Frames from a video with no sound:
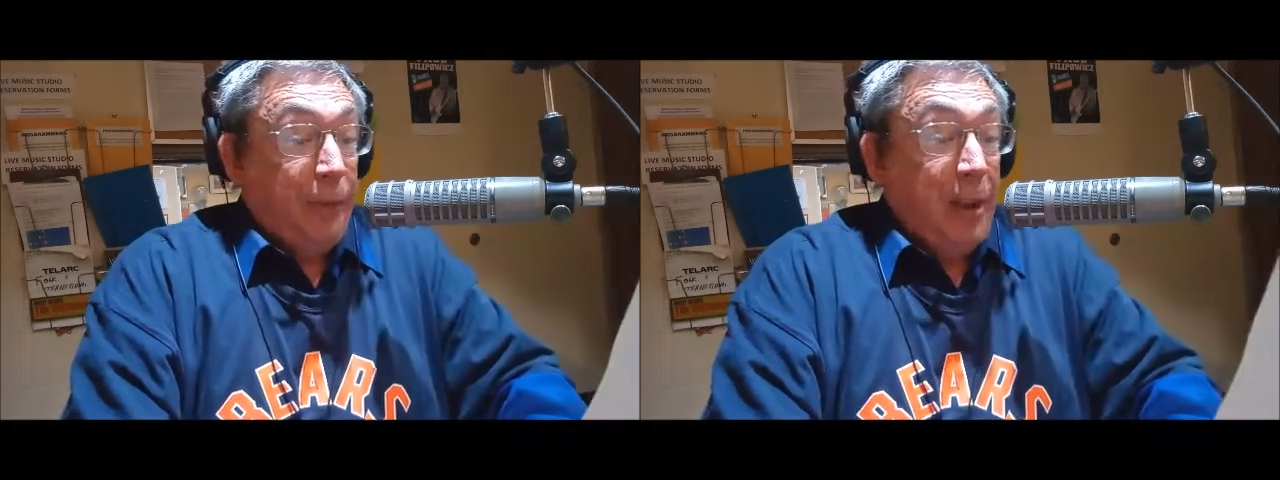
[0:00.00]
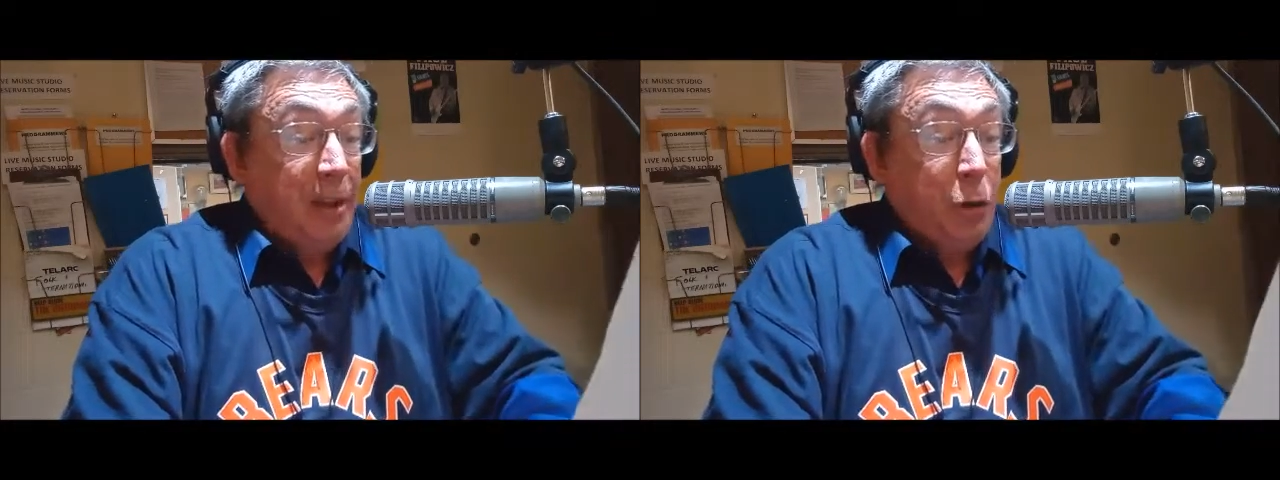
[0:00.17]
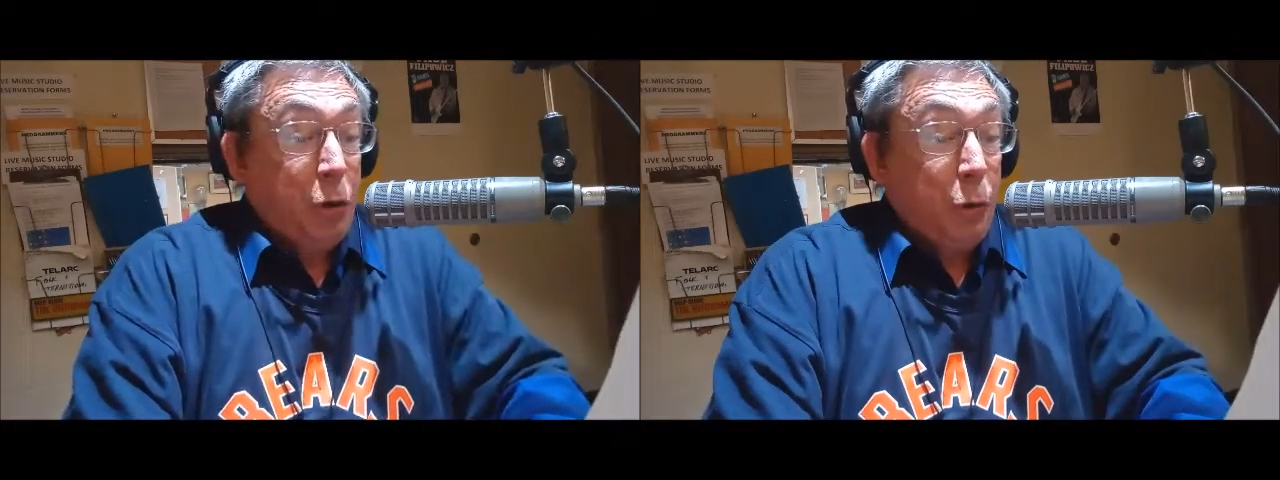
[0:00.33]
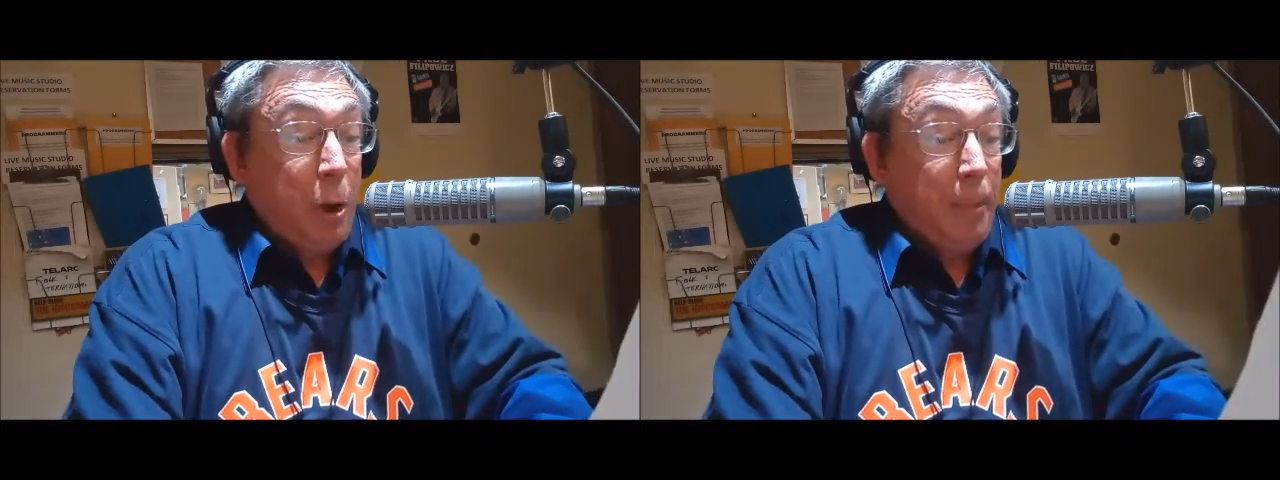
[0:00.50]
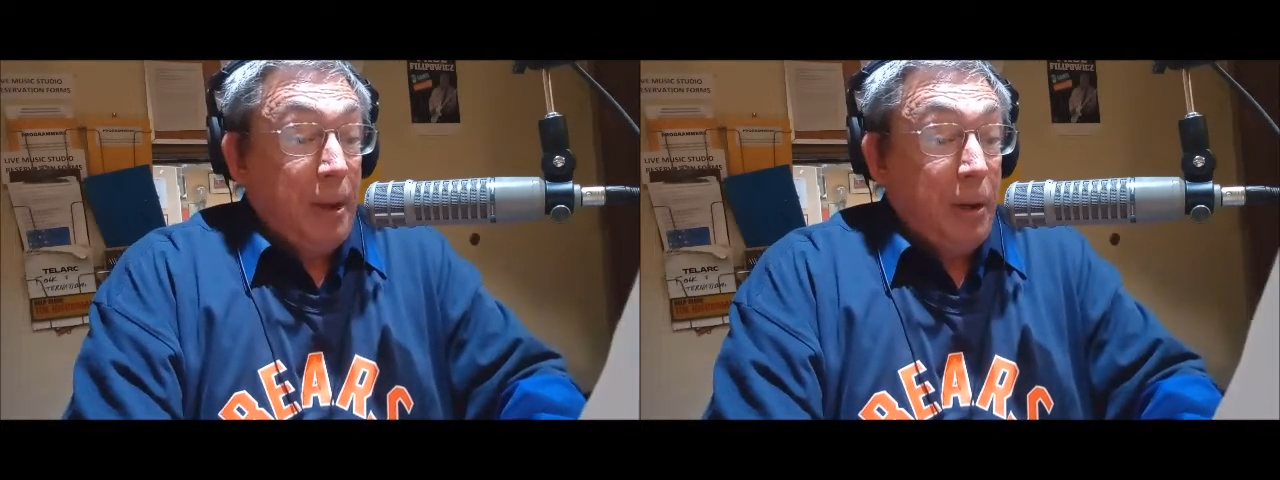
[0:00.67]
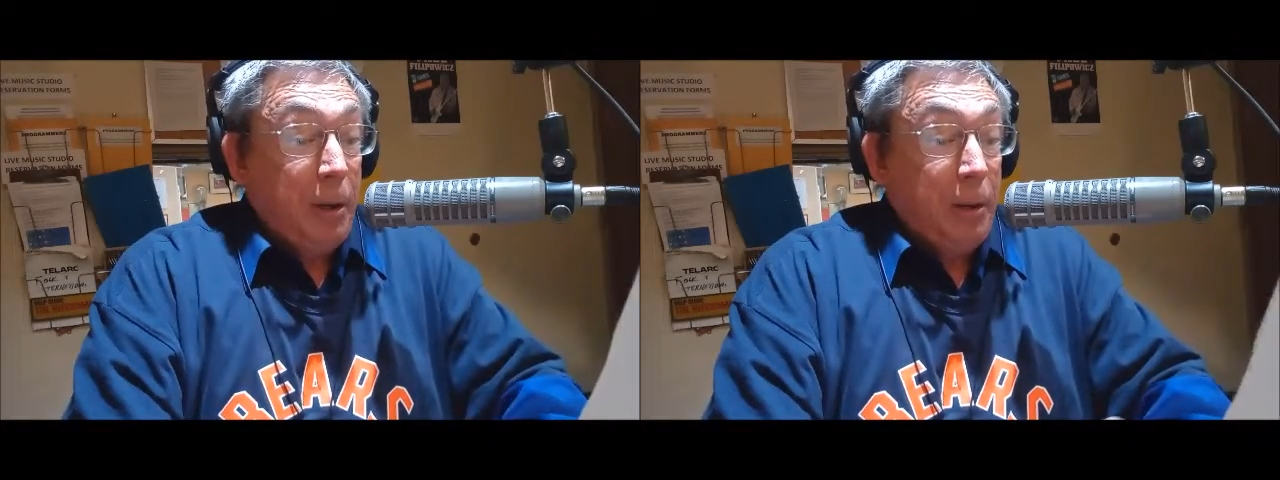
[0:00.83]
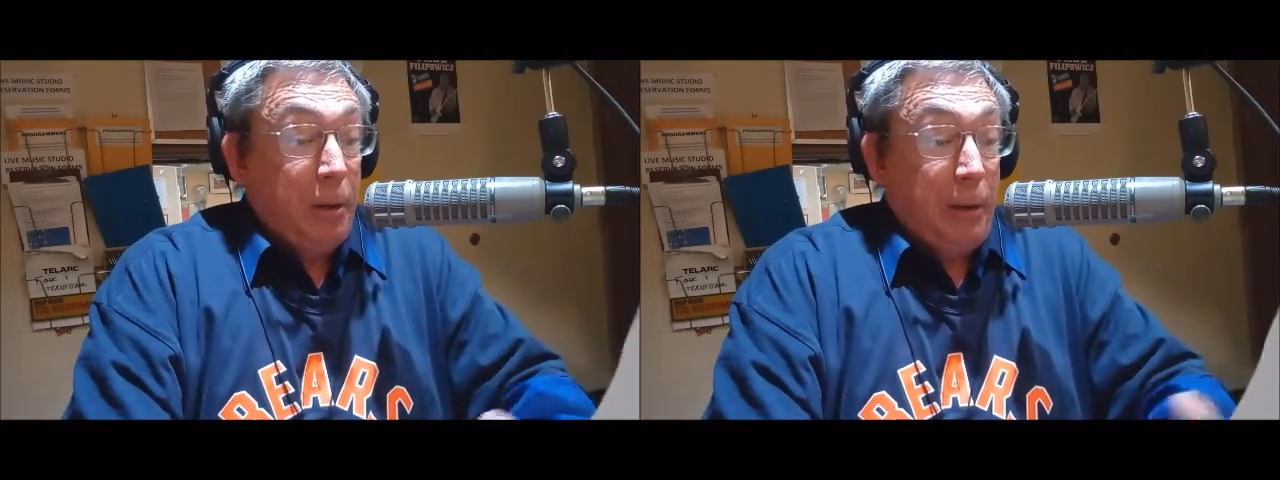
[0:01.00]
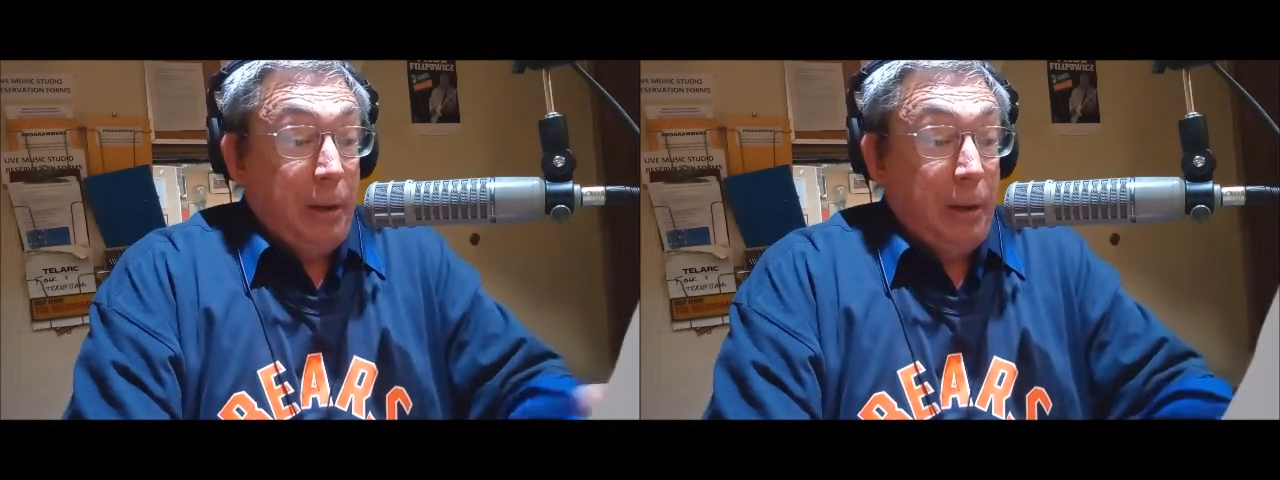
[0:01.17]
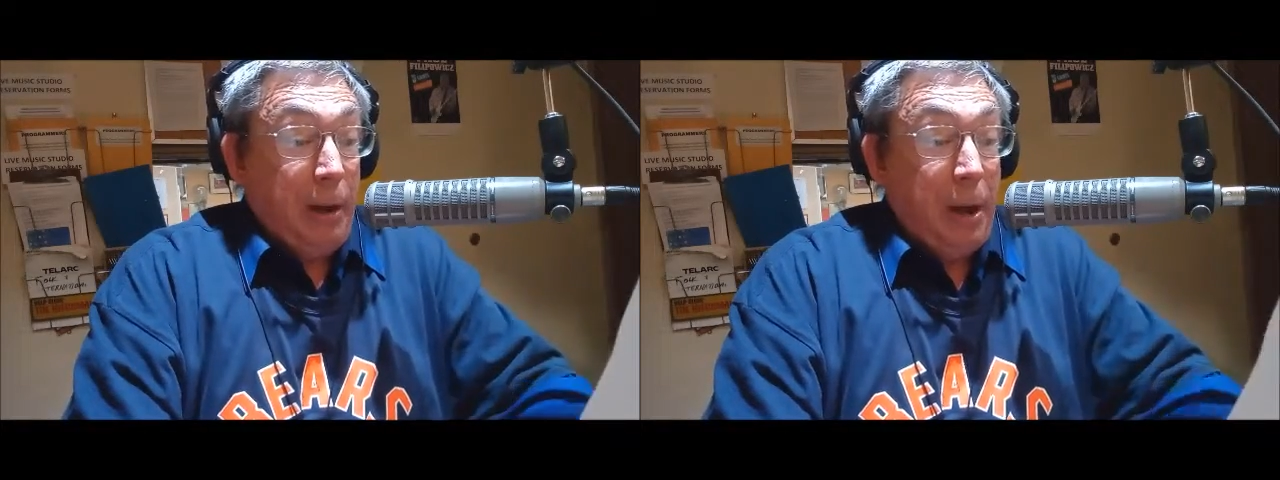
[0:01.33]
That's Earthquake Minute.
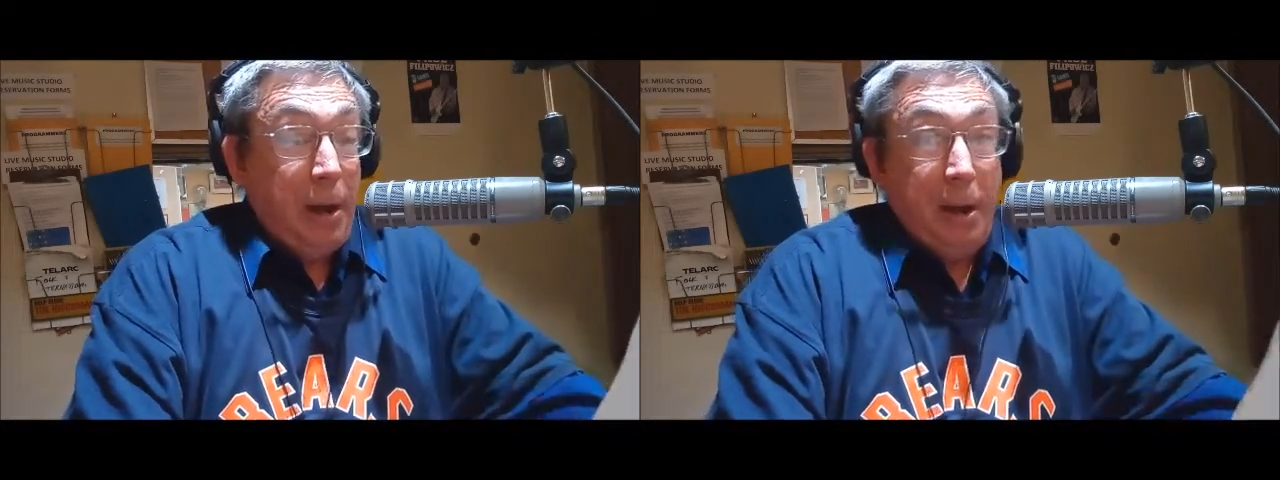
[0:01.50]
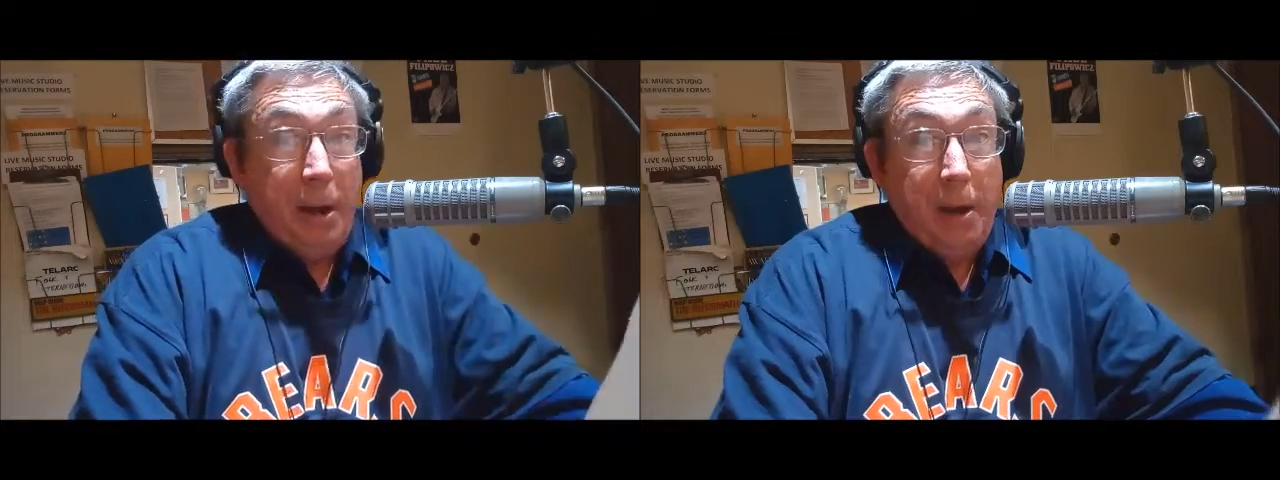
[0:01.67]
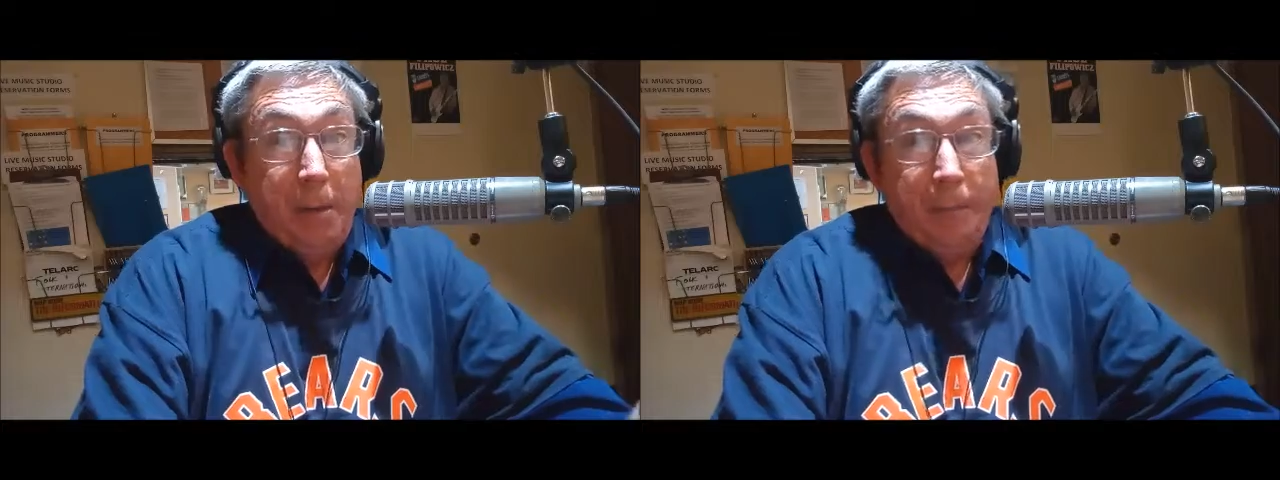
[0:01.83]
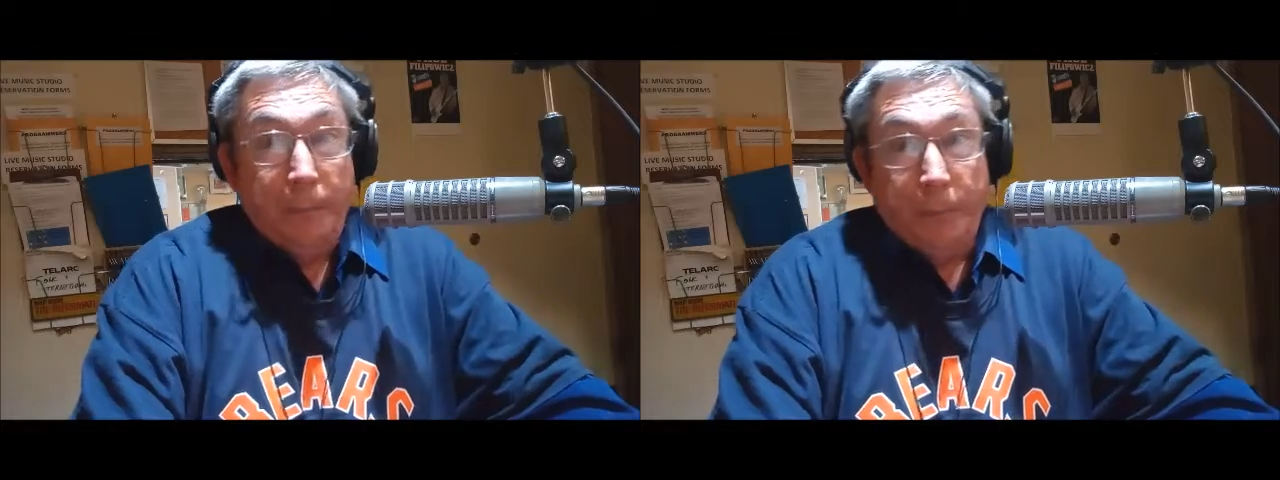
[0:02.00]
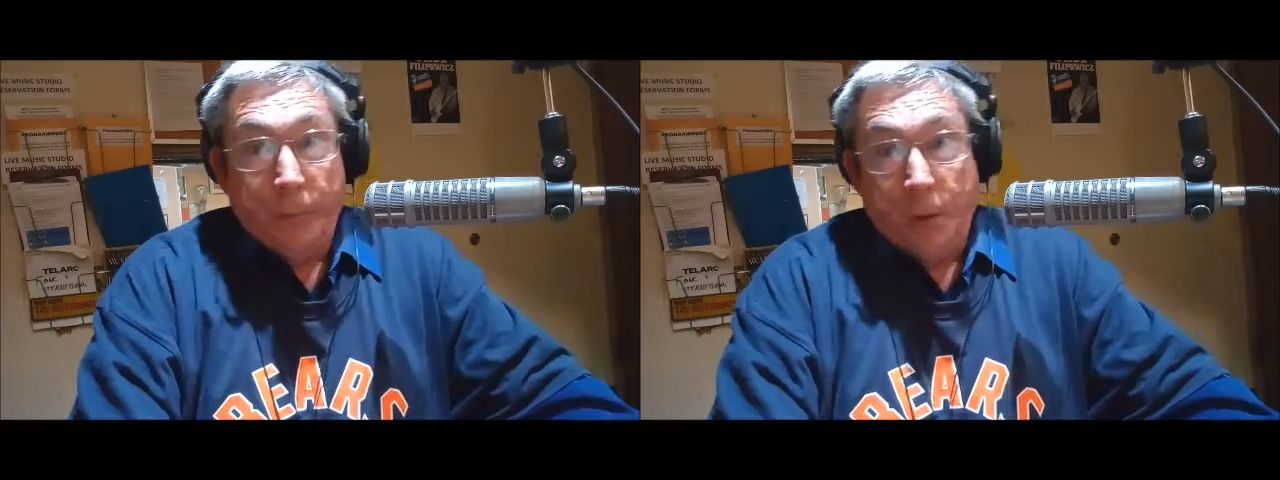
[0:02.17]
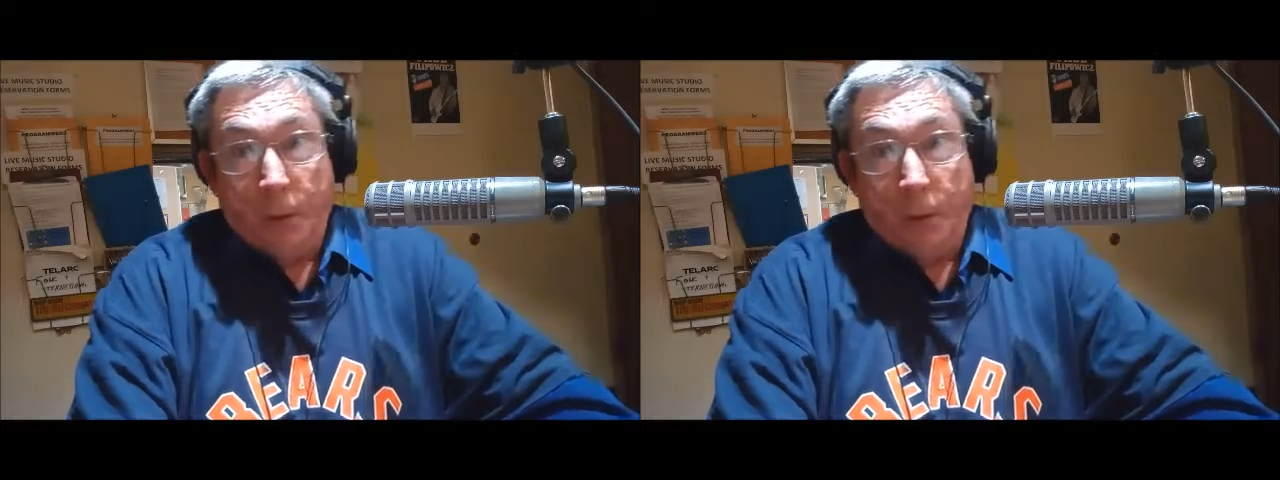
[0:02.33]
And I am